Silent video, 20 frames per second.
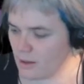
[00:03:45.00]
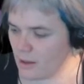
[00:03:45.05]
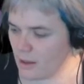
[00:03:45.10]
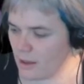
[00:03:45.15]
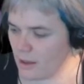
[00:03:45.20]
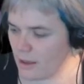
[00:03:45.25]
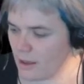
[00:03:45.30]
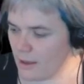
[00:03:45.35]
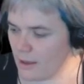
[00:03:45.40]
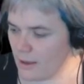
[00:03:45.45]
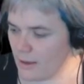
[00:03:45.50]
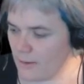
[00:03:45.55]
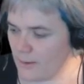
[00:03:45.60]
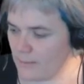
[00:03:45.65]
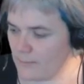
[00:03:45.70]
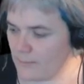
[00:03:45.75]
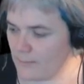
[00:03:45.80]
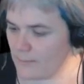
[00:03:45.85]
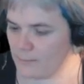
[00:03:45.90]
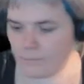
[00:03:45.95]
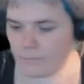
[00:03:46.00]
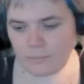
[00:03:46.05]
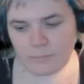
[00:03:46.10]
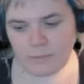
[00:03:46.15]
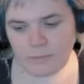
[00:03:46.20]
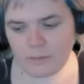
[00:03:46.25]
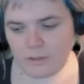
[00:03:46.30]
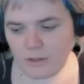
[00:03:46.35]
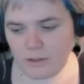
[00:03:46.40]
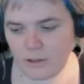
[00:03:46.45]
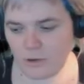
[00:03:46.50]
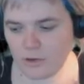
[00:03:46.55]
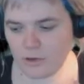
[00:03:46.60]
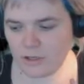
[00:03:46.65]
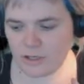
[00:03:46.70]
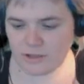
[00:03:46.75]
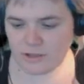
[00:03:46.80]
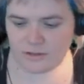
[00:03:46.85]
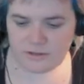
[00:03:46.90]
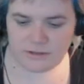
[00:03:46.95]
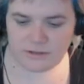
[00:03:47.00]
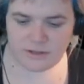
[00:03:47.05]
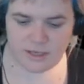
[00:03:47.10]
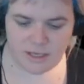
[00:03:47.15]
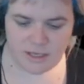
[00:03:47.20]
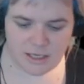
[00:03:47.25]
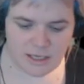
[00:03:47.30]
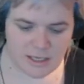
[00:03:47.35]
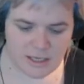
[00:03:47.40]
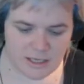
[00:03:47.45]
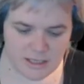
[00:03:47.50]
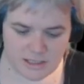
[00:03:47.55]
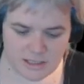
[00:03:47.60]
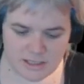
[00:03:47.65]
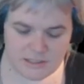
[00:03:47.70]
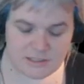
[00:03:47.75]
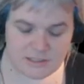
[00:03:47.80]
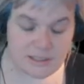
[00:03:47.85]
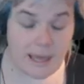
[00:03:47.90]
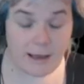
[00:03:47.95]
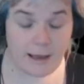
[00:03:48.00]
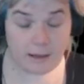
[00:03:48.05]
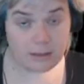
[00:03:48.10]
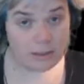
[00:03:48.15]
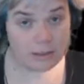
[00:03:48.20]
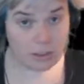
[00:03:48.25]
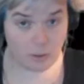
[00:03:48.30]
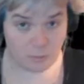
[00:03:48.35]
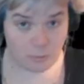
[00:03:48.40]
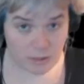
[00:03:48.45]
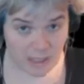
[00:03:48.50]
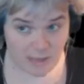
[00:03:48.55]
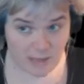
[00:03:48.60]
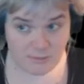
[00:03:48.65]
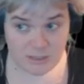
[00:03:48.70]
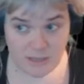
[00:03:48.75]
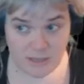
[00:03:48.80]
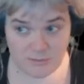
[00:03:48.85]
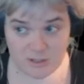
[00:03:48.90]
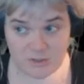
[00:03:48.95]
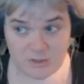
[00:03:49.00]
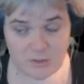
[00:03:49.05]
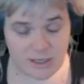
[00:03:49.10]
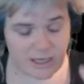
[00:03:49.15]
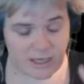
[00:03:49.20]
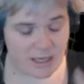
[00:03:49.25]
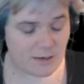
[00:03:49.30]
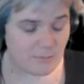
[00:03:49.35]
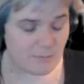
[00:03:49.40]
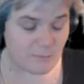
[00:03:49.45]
The only other thing is, yeah, Global Game Jam this weekend.